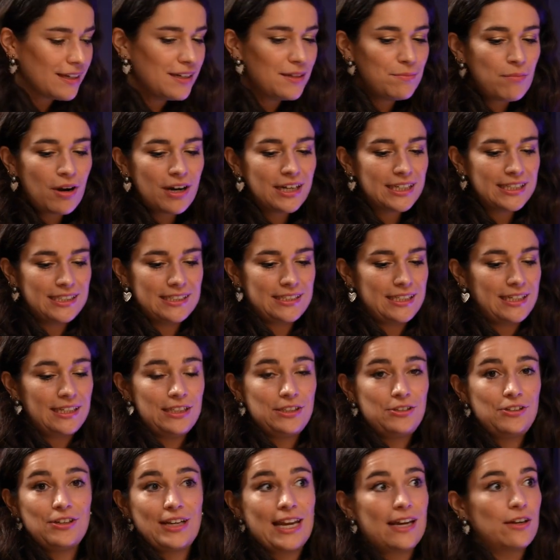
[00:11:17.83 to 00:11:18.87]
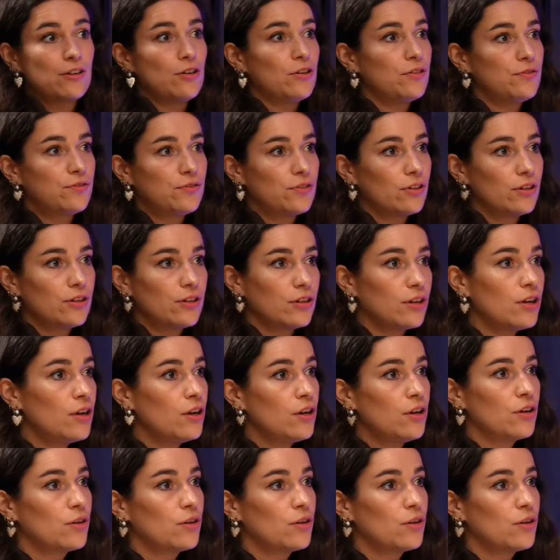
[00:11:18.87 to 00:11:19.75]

In marketing, you can go for